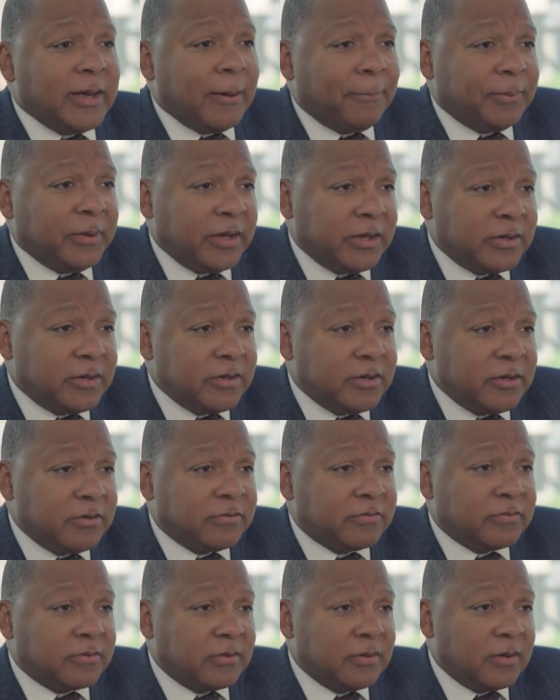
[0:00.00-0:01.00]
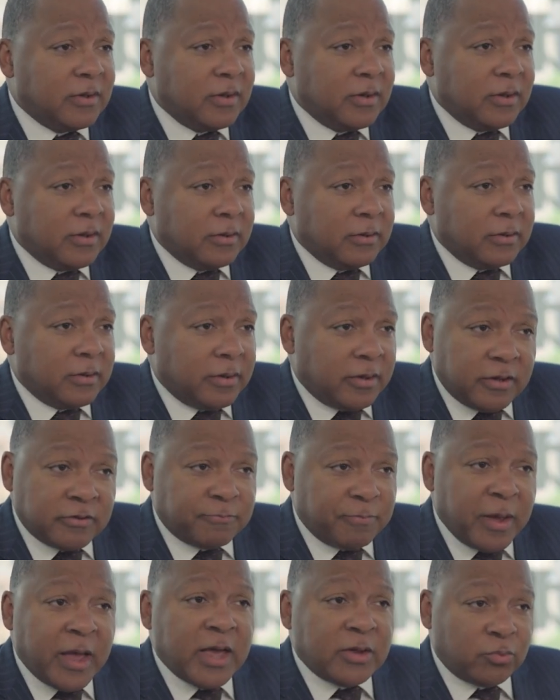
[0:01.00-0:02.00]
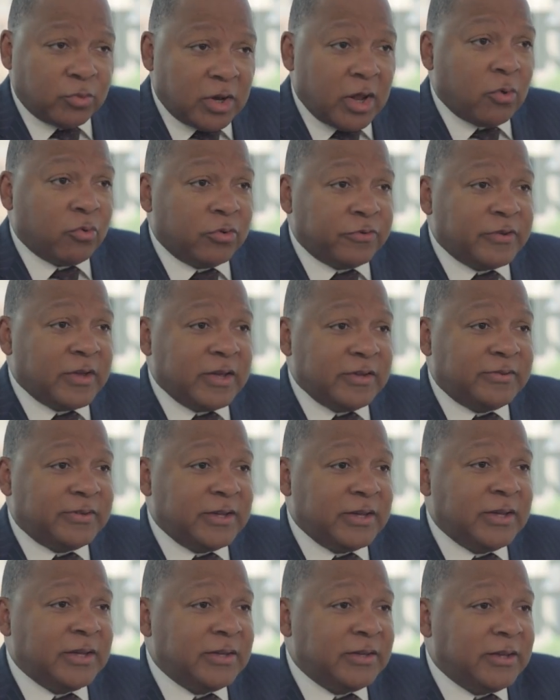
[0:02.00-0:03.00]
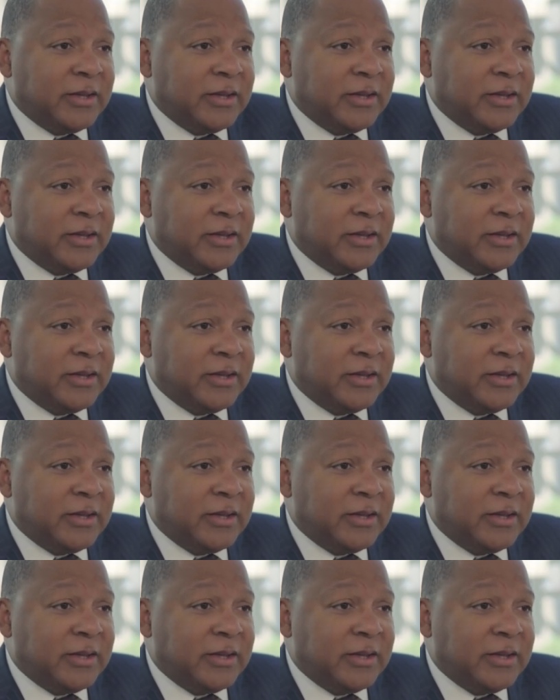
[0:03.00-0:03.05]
I played in his band when I was 18.